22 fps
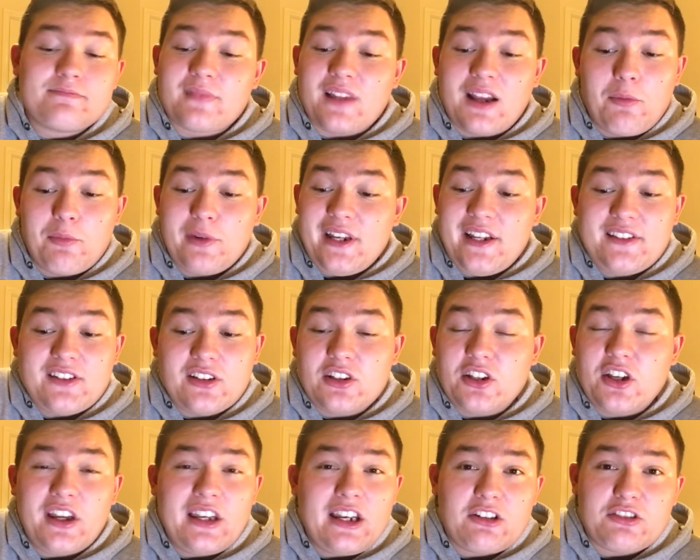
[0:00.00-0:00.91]
And we need to
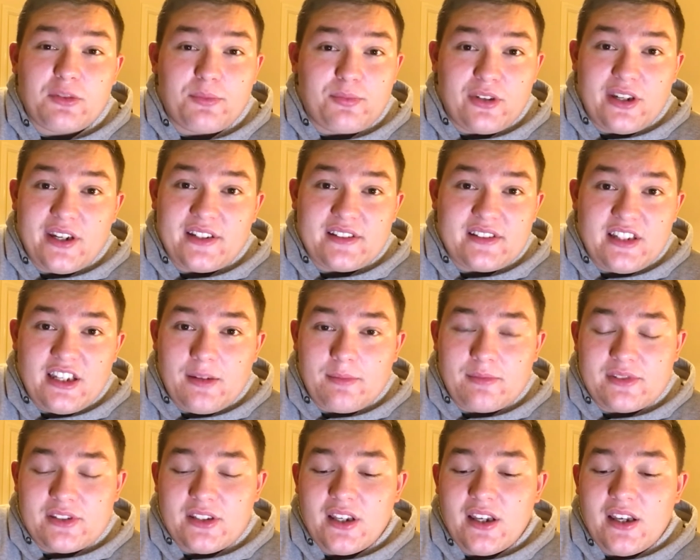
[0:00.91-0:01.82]
learn how to break
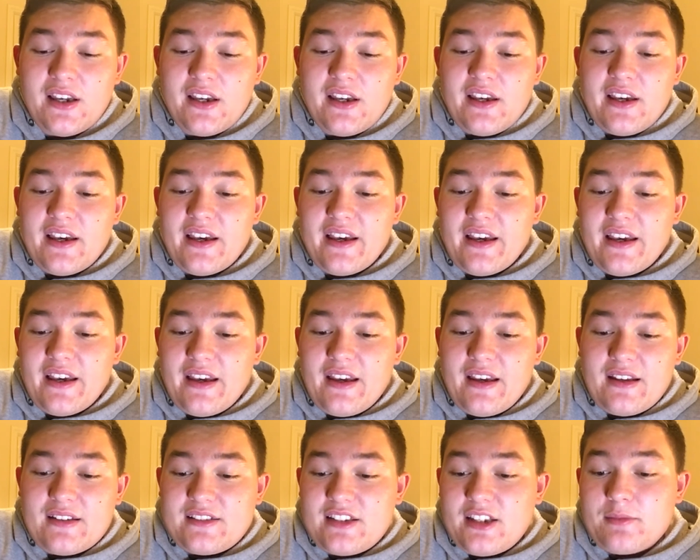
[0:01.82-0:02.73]
teams
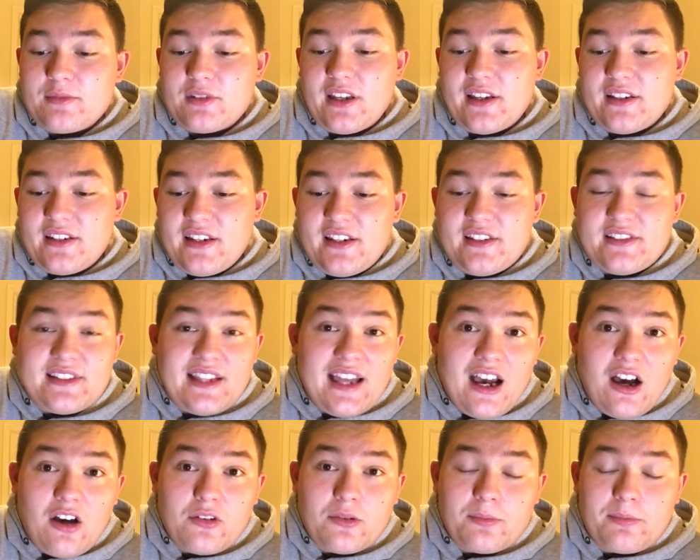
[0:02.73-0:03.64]
like these
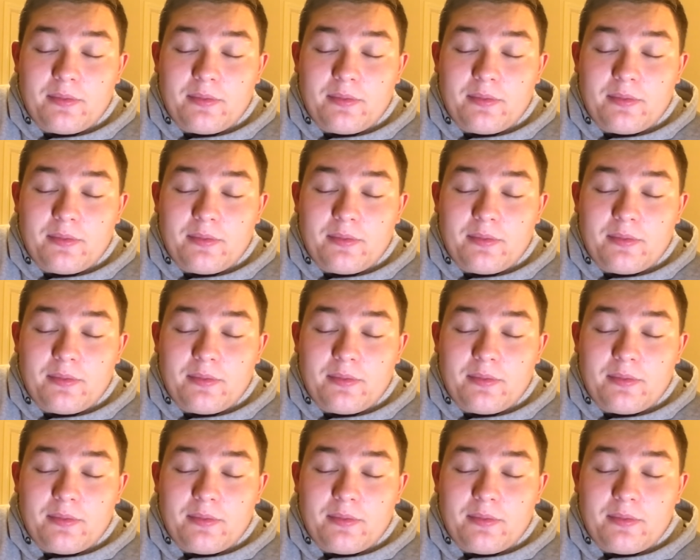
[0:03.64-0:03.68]
down,